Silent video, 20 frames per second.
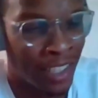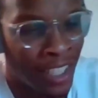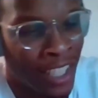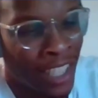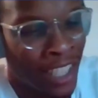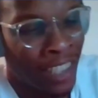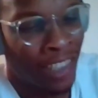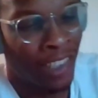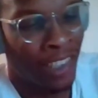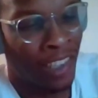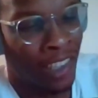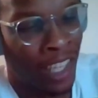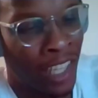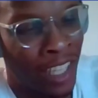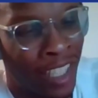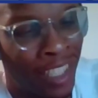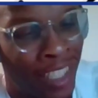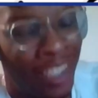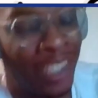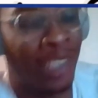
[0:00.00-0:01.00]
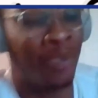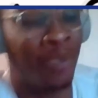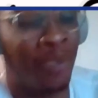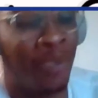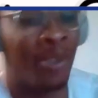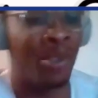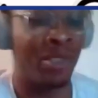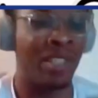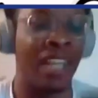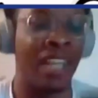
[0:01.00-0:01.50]
looking like it's his first
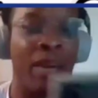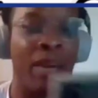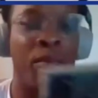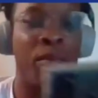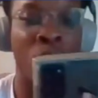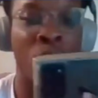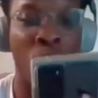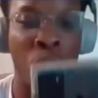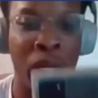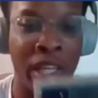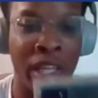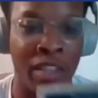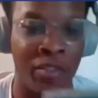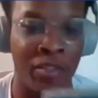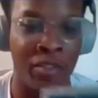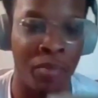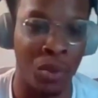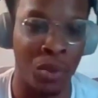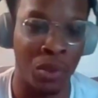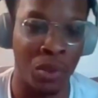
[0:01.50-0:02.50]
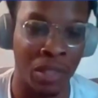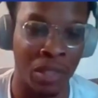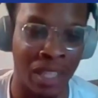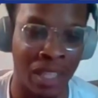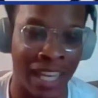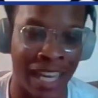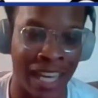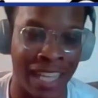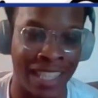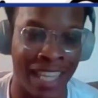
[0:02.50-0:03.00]
time on a waveboard. Like I,
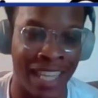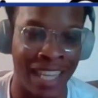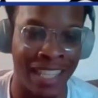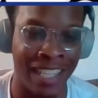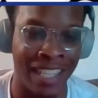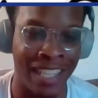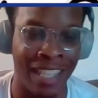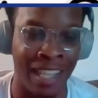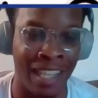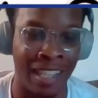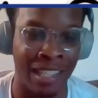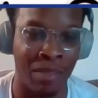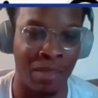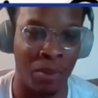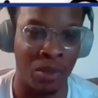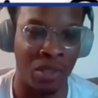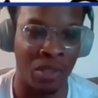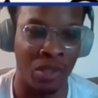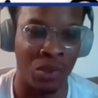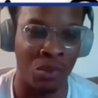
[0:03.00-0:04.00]
that, he ain't supposed to do